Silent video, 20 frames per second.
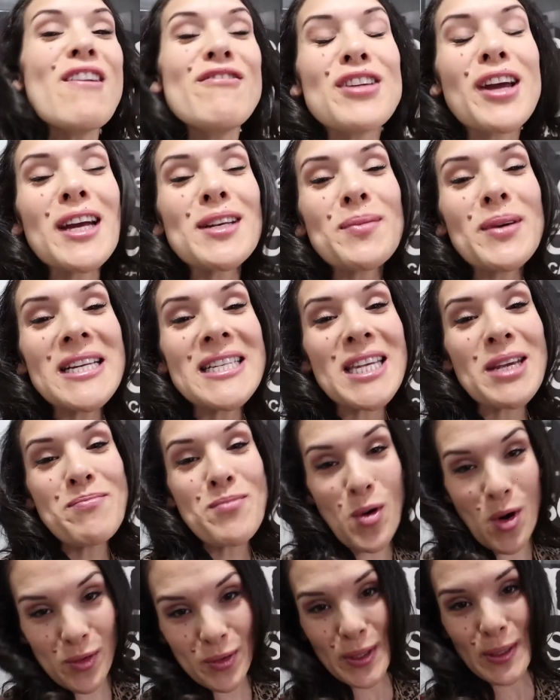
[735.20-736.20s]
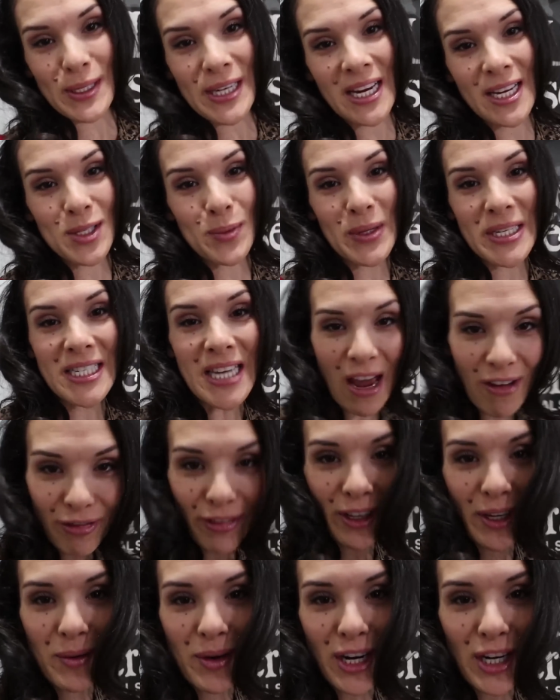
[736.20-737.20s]
if you guys wanna see more routines, we
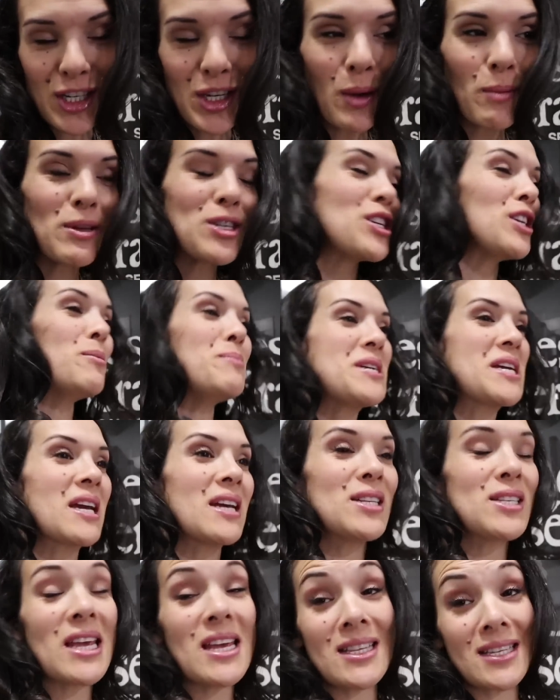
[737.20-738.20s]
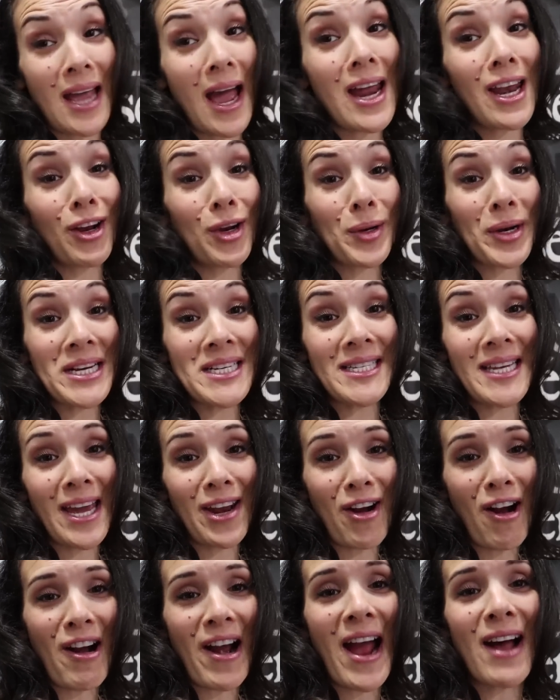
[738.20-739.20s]
definitely wanna show them to you because it's kinda crazy
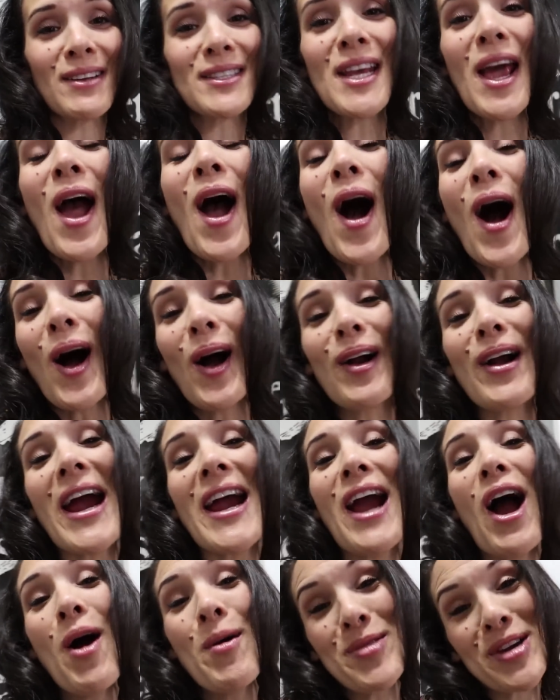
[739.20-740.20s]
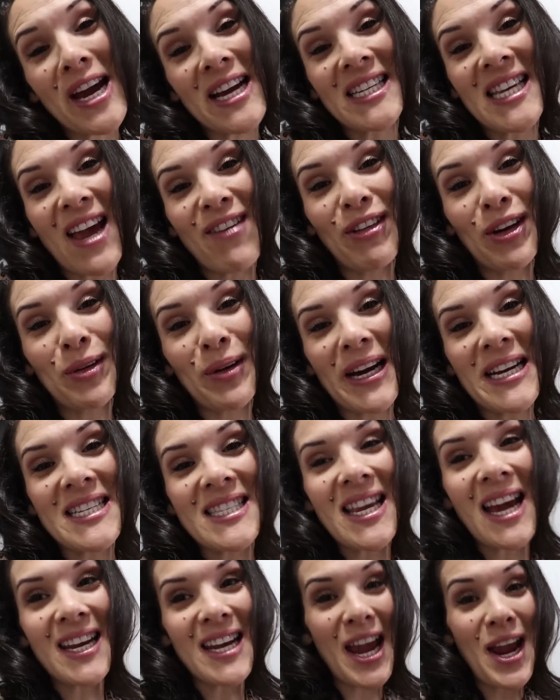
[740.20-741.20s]
at our house. All right, hope you guys have a great
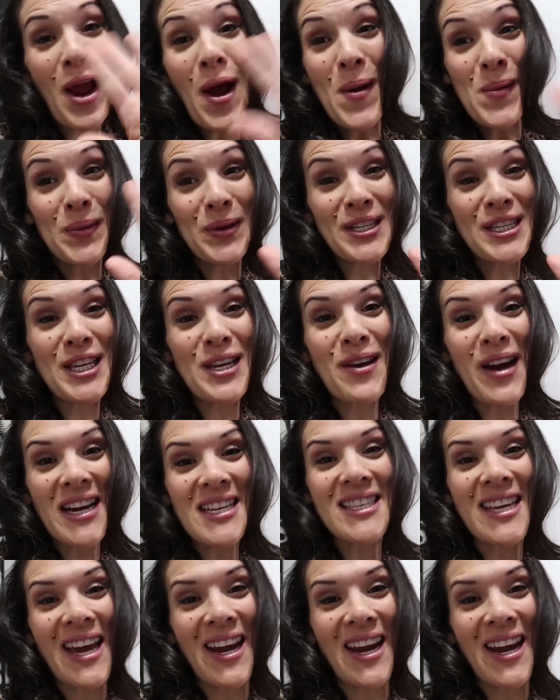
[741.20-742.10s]
Sunday. We'll see you guys